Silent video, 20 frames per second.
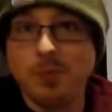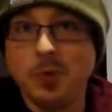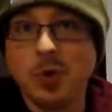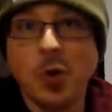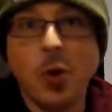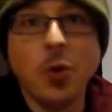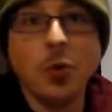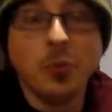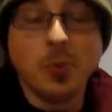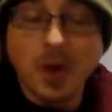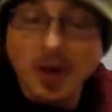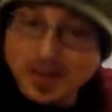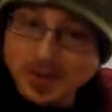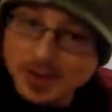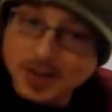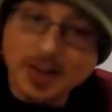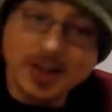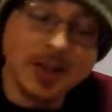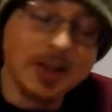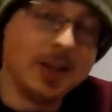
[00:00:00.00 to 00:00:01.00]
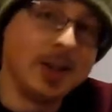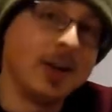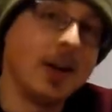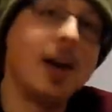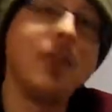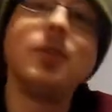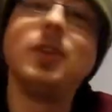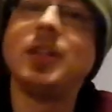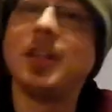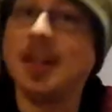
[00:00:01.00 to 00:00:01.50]
cold weather gear,
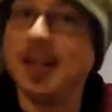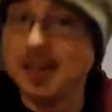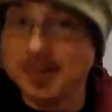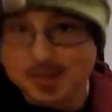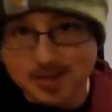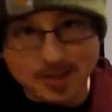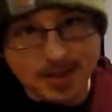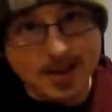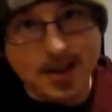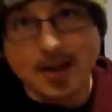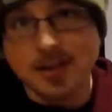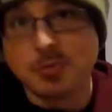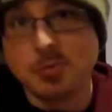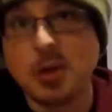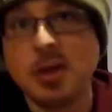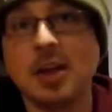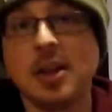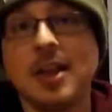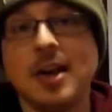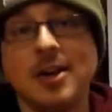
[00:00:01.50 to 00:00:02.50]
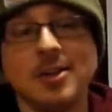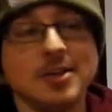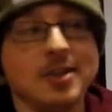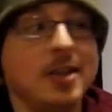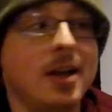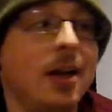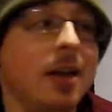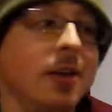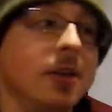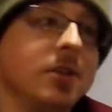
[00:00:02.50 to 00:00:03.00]
everything else that you got to spend
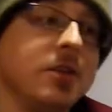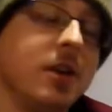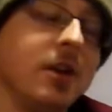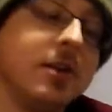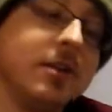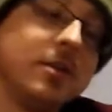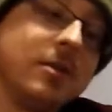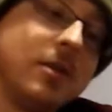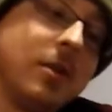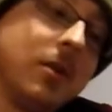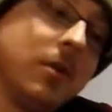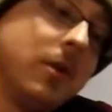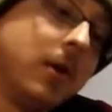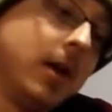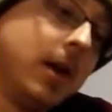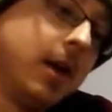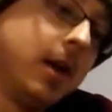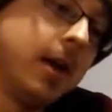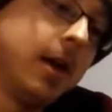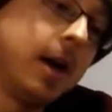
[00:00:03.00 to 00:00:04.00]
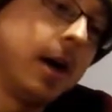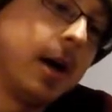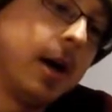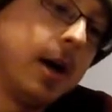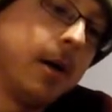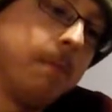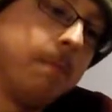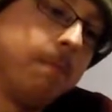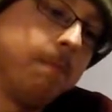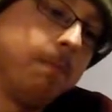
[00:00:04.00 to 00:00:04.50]
$1,000 on. So,
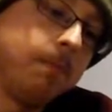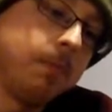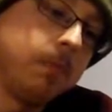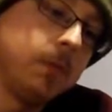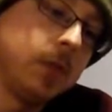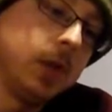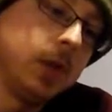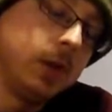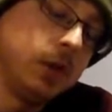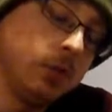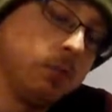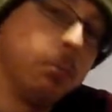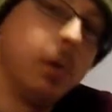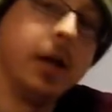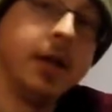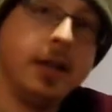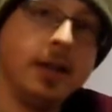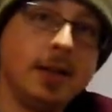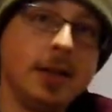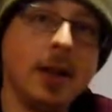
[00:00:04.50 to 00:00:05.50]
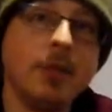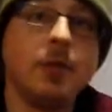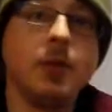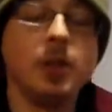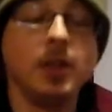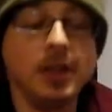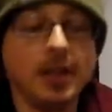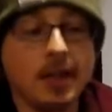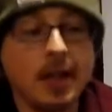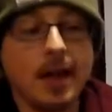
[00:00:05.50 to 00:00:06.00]
you know, money
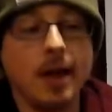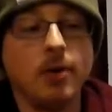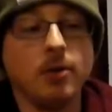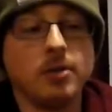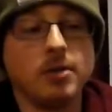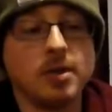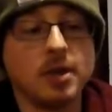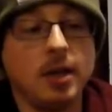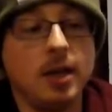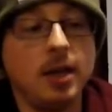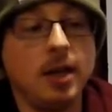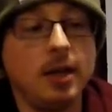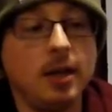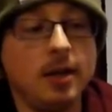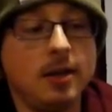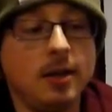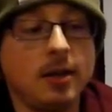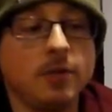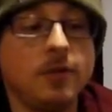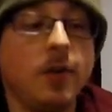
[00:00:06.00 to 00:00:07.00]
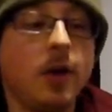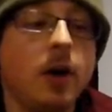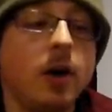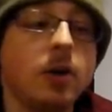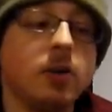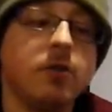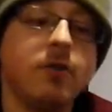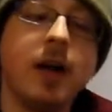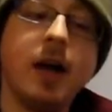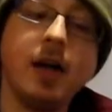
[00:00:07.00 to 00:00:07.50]
definitely counts. And as far
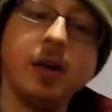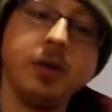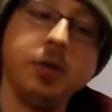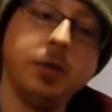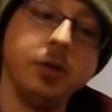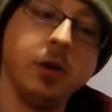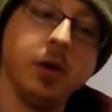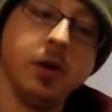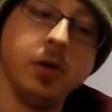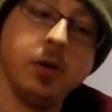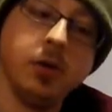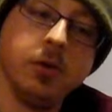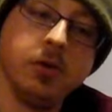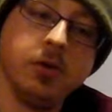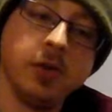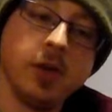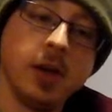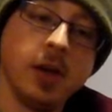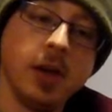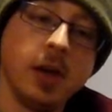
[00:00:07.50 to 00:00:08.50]
as value goes,